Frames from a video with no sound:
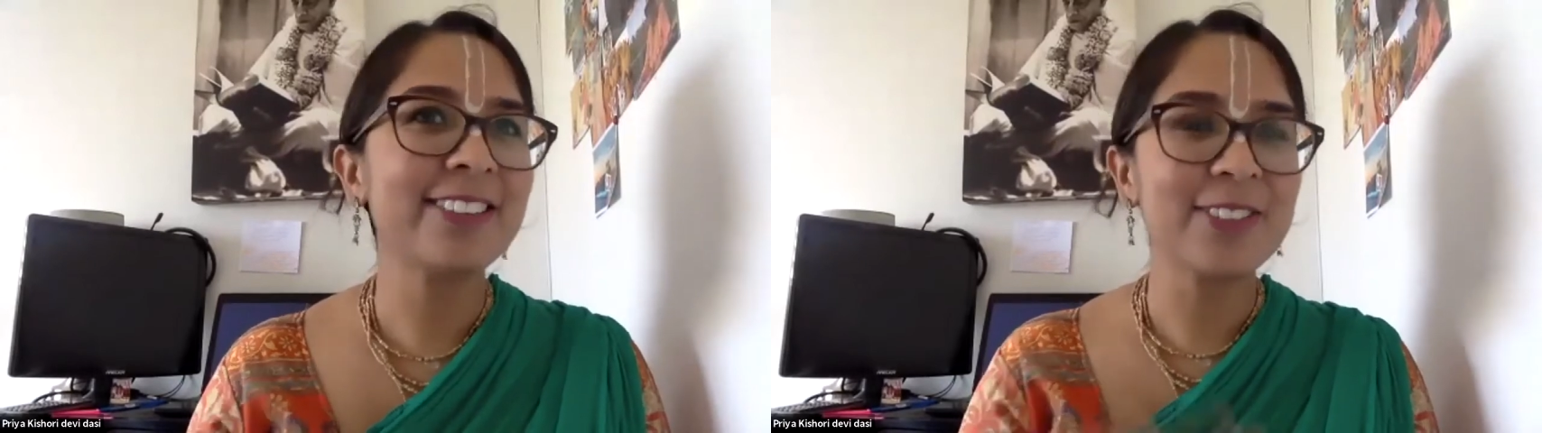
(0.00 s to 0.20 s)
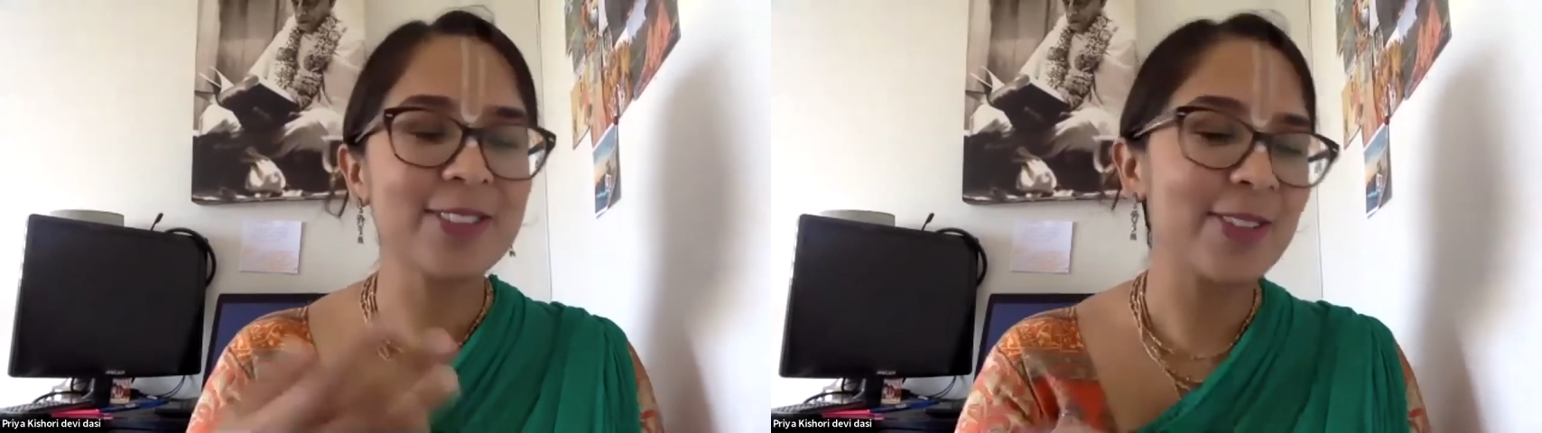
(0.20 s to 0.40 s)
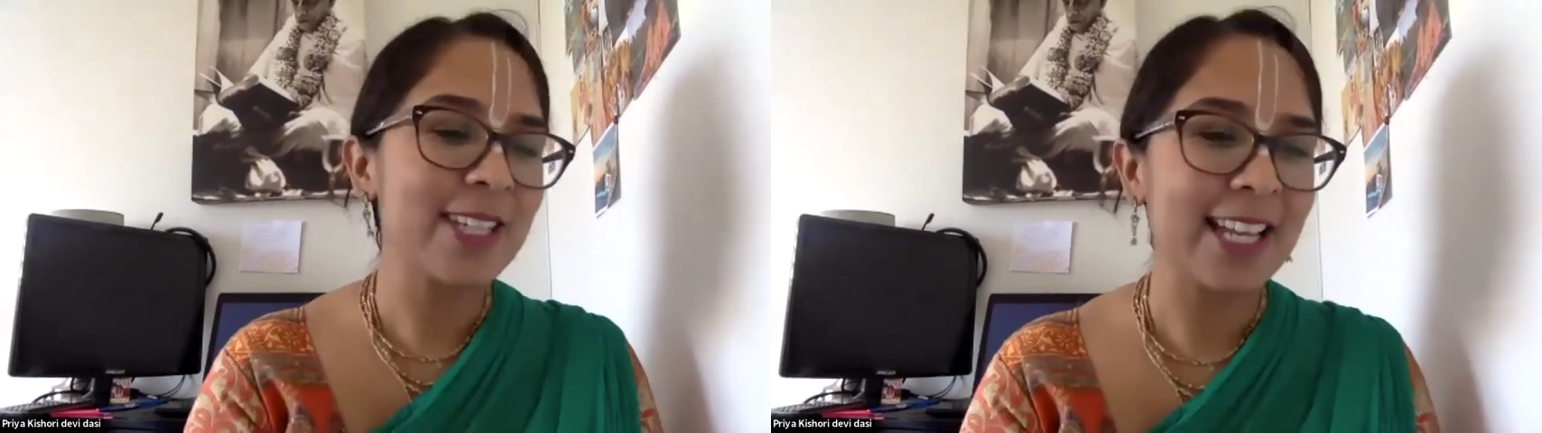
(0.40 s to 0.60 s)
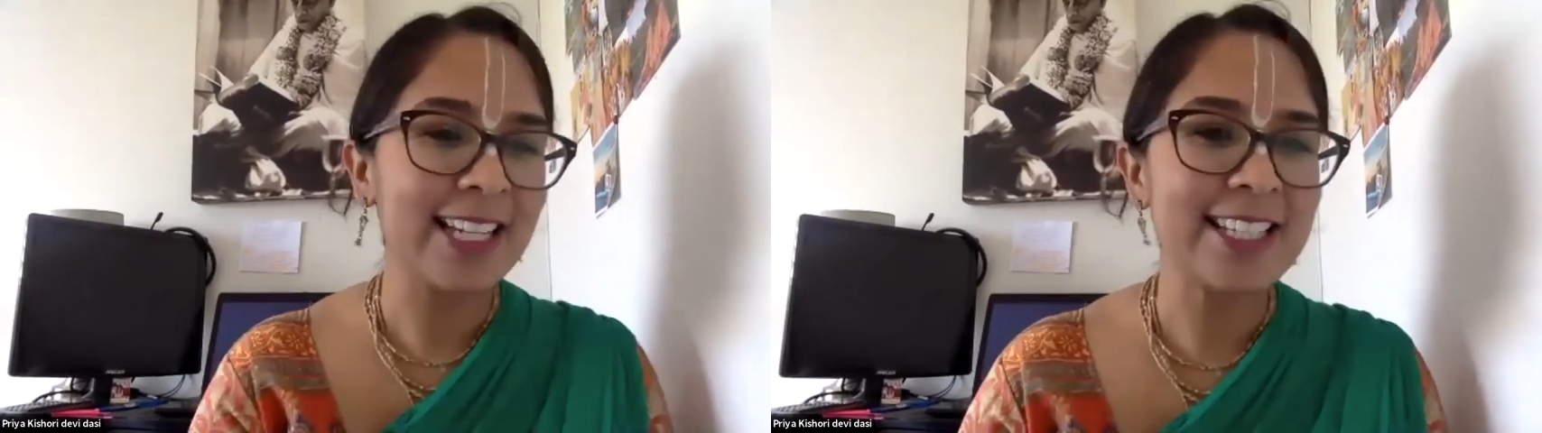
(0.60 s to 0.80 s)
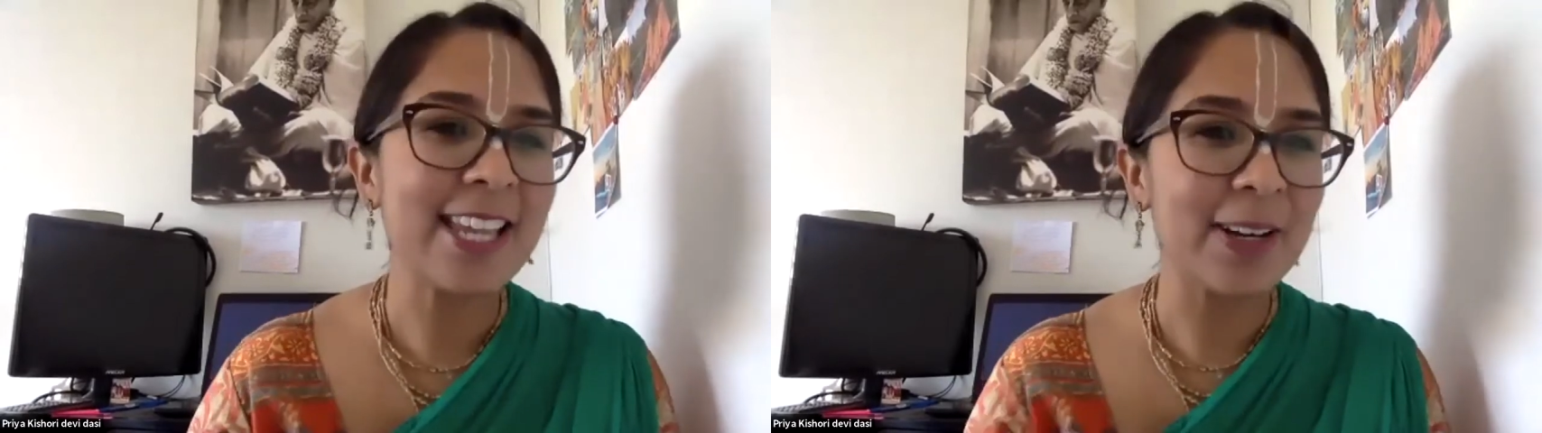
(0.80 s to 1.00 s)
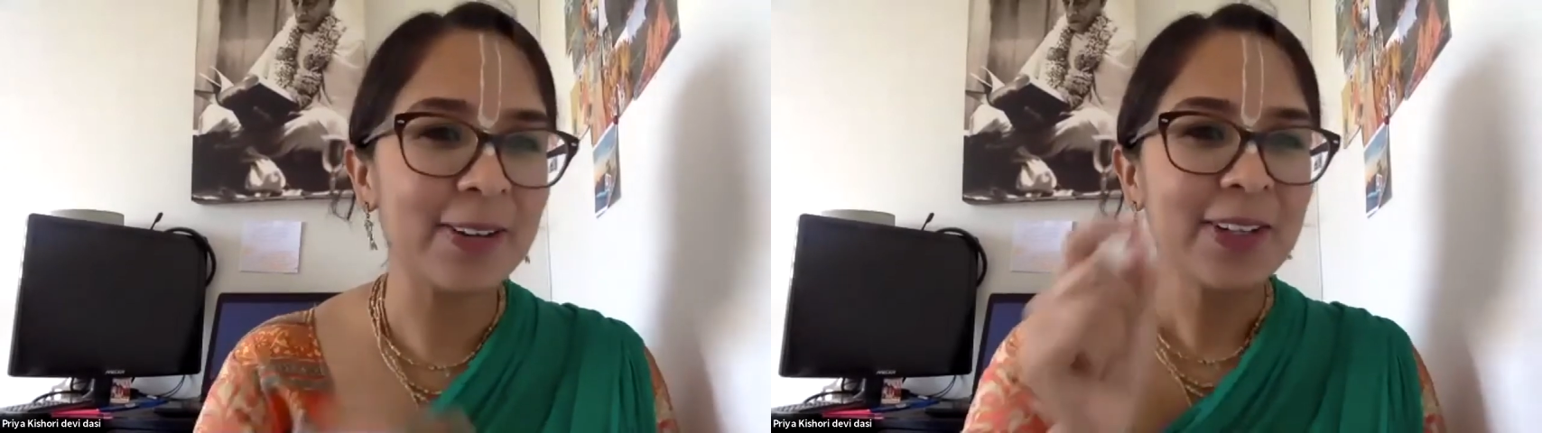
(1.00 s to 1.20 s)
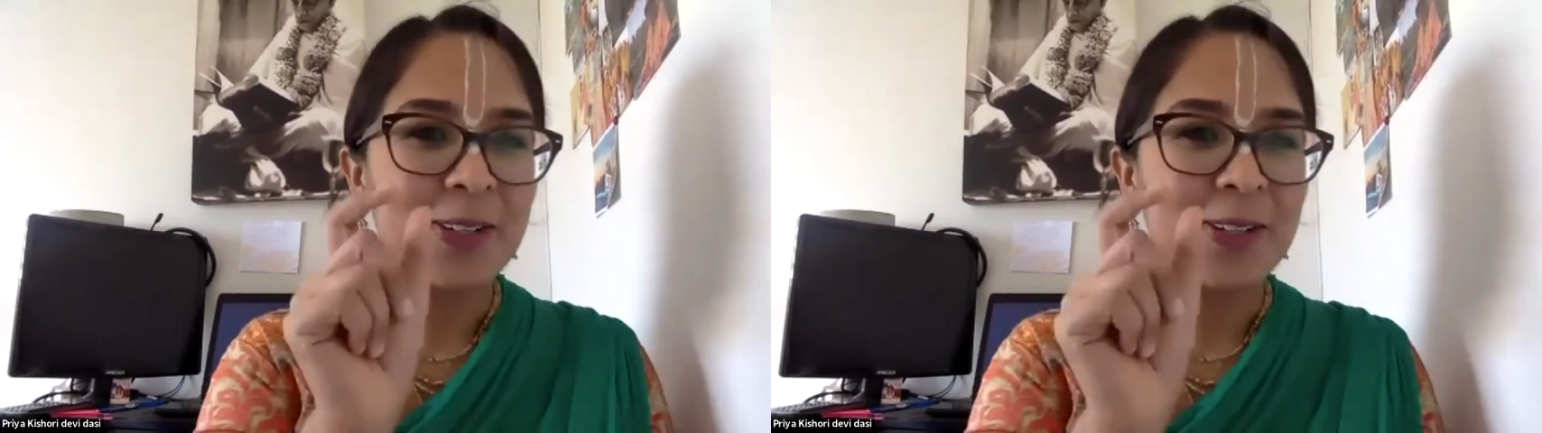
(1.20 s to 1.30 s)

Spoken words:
also tell us how